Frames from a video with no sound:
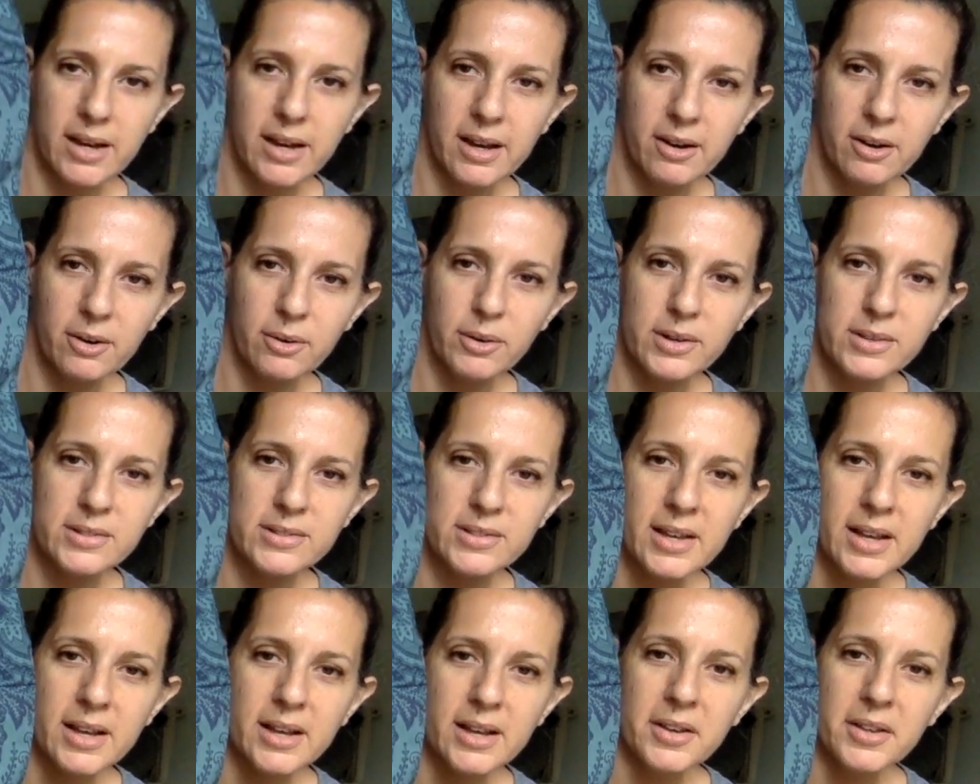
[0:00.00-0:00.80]
I always
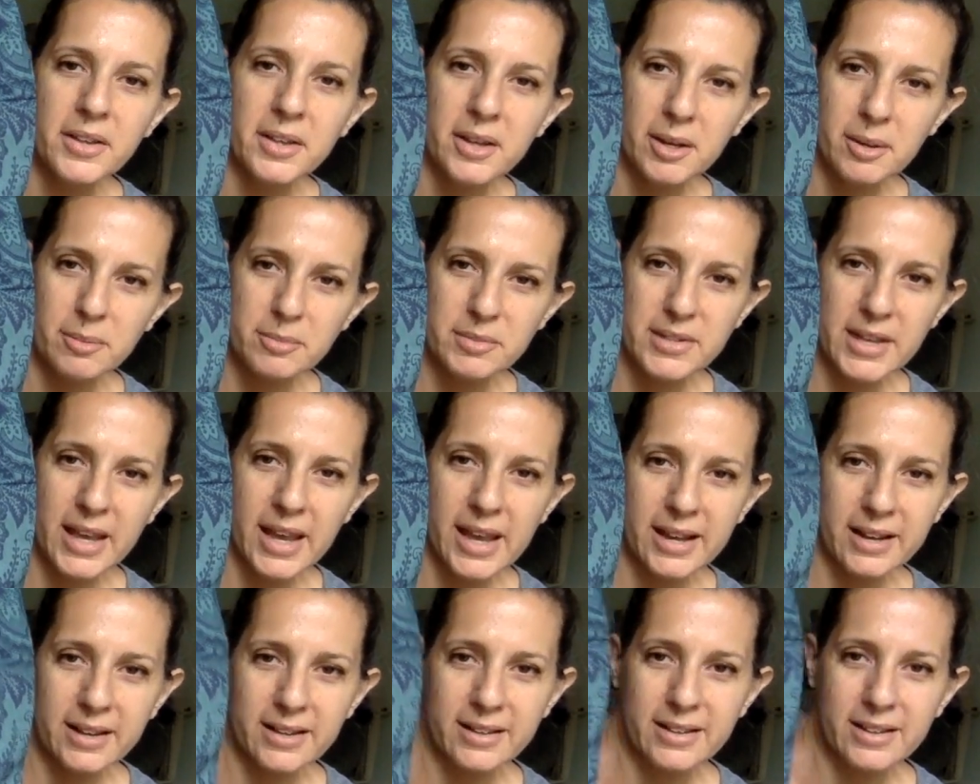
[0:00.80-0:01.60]
am
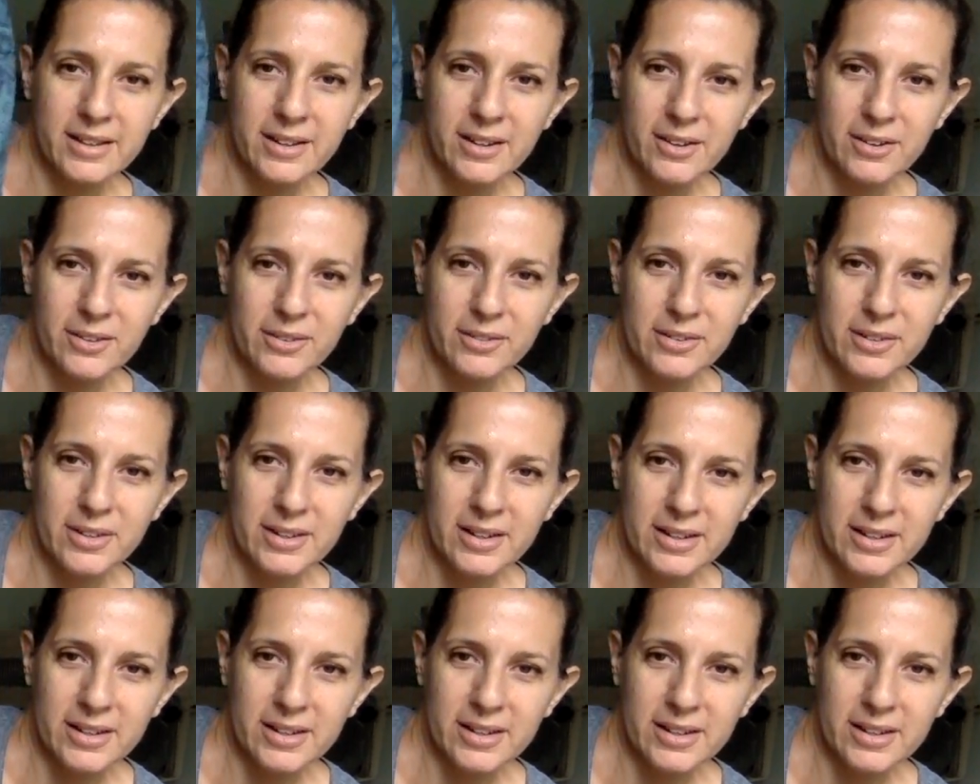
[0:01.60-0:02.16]
saying, you know,